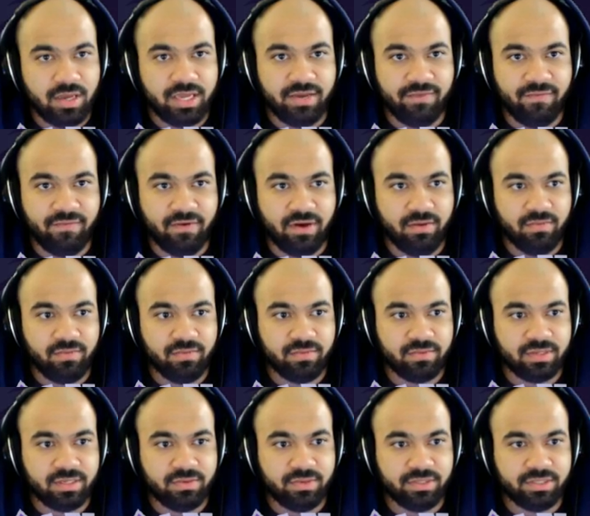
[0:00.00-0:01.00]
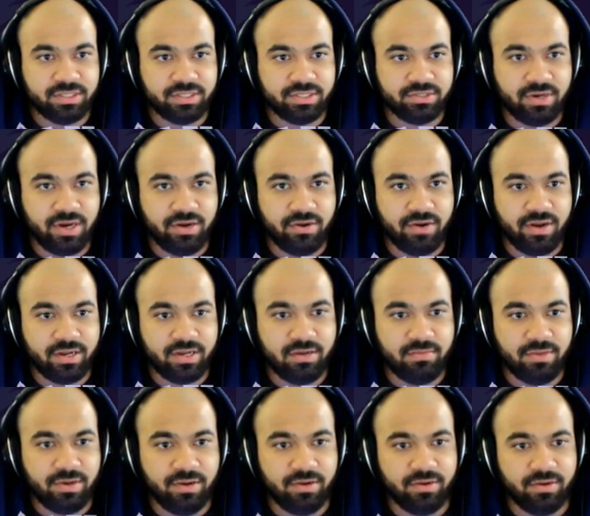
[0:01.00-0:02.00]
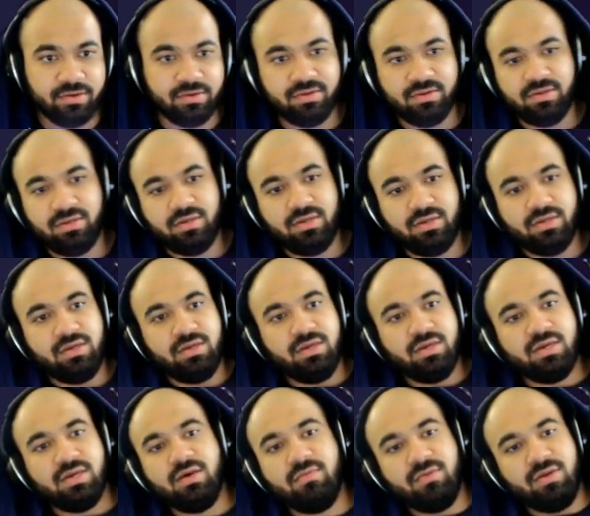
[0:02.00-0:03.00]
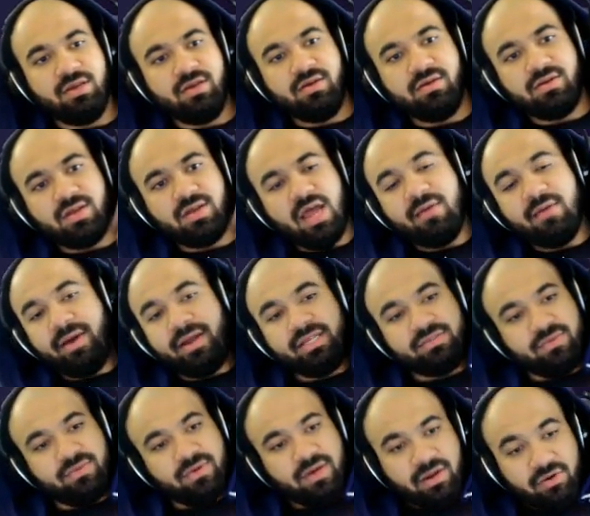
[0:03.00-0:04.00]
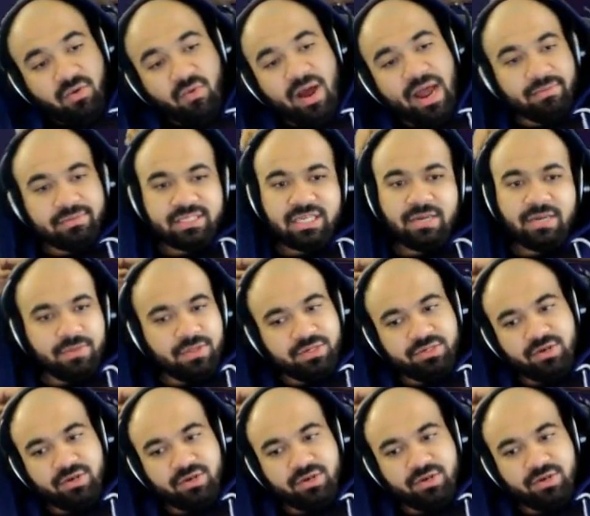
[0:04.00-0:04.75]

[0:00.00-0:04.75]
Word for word: I give up. Where's this trainer at? Come here. Come here. I might as well. I don't know why I'm skipping